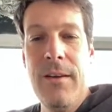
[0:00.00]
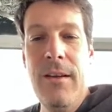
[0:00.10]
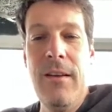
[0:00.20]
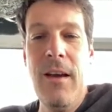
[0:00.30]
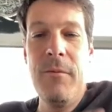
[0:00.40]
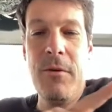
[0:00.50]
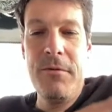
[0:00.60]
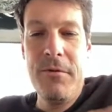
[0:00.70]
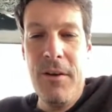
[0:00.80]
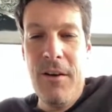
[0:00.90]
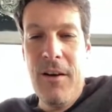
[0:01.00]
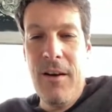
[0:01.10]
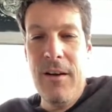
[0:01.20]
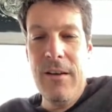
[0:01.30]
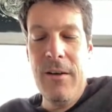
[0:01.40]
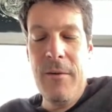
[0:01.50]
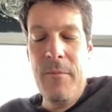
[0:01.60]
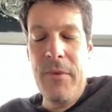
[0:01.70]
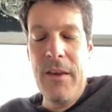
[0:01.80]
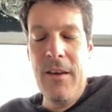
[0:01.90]
in terms of uh,
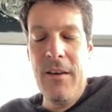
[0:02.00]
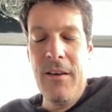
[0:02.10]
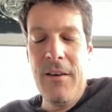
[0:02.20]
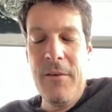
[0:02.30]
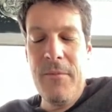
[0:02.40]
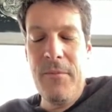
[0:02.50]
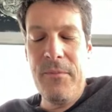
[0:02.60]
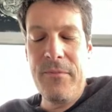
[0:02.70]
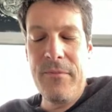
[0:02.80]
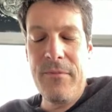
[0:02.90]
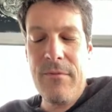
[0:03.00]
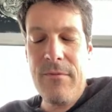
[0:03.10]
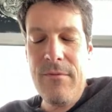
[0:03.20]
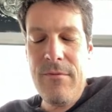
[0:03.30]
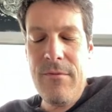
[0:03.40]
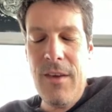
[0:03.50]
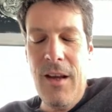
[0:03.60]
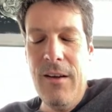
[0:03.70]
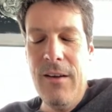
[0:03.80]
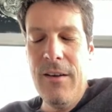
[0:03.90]
um, um
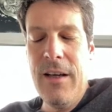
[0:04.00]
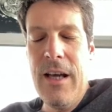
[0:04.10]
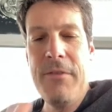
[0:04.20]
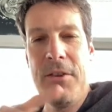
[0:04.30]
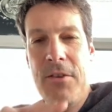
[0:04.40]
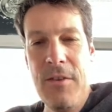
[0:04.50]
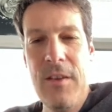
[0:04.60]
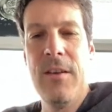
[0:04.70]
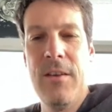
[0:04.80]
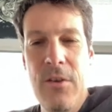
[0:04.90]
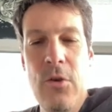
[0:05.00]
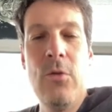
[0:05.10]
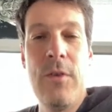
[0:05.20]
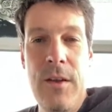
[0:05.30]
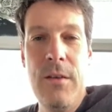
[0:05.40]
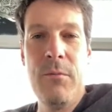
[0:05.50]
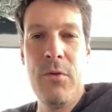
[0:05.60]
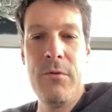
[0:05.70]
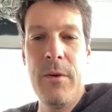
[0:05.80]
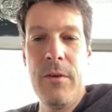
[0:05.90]
uh, efficiency, you see
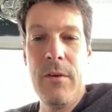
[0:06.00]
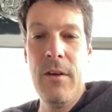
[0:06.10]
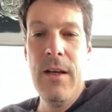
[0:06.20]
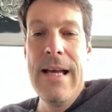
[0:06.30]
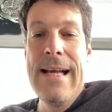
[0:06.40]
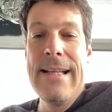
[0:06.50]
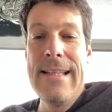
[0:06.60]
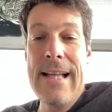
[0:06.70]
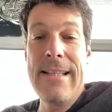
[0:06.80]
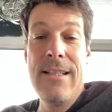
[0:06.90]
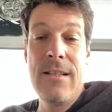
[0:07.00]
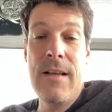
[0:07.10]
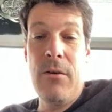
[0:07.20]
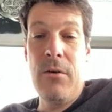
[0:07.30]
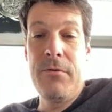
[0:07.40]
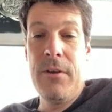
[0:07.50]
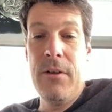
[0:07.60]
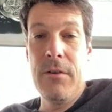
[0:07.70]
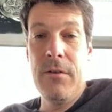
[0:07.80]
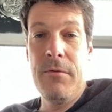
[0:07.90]
improvement. That is our
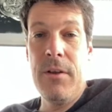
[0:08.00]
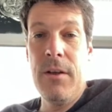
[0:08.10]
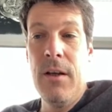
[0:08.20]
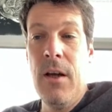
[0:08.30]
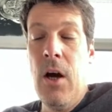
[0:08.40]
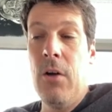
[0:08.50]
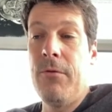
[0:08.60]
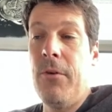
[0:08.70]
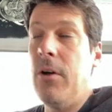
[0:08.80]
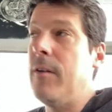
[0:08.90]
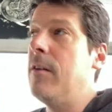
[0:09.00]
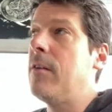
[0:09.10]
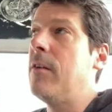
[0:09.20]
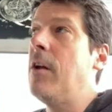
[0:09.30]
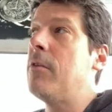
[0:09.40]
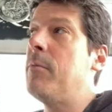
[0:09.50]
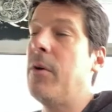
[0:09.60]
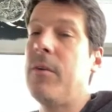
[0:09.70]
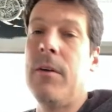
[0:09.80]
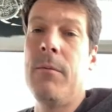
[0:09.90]
philosophy. And for us, it's not
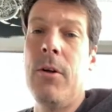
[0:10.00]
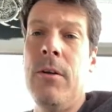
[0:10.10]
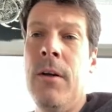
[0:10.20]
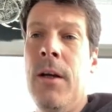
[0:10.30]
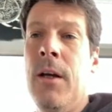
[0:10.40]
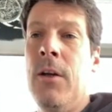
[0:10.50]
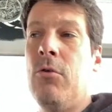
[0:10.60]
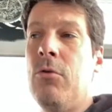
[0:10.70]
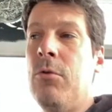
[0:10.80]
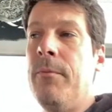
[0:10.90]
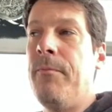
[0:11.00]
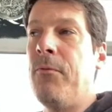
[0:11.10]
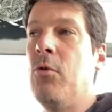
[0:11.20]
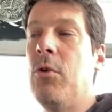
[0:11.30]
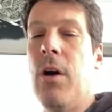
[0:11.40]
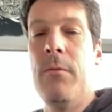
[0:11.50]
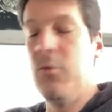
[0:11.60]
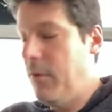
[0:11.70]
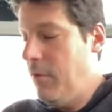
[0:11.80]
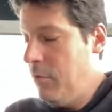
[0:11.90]
possible to to come
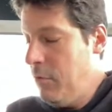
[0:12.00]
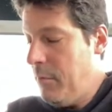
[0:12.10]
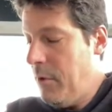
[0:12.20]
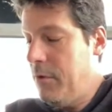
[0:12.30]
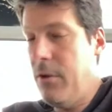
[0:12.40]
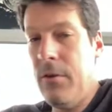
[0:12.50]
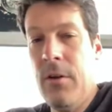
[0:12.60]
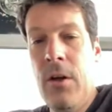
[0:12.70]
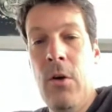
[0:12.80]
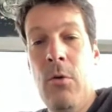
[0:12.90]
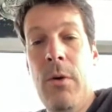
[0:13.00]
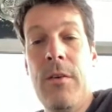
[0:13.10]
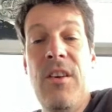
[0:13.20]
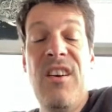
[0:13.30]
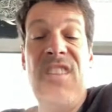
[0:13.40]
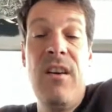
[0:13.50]
with a new product with the